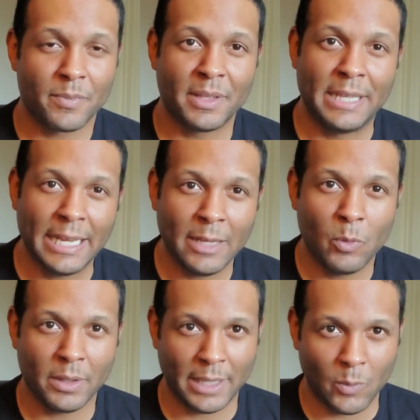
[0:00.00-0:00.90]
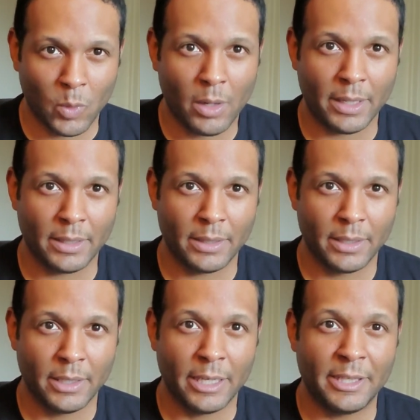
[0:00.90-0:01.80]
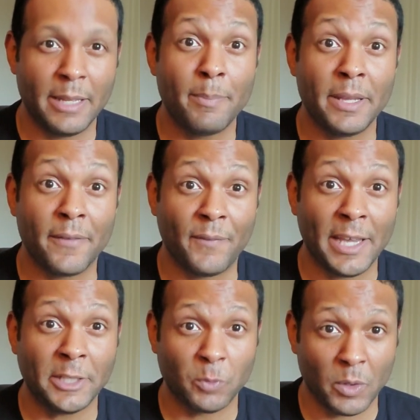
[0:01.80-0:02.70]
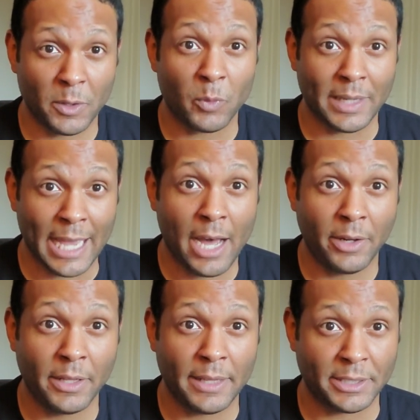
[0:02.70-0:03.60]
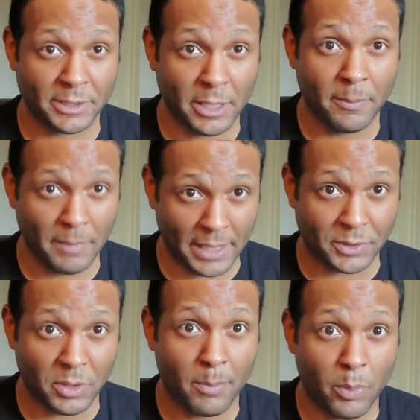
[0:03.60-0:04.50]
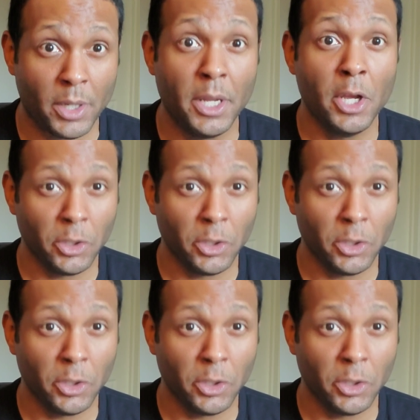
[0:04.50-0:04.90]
getting what they wanted, and then being faced with the reality that at some point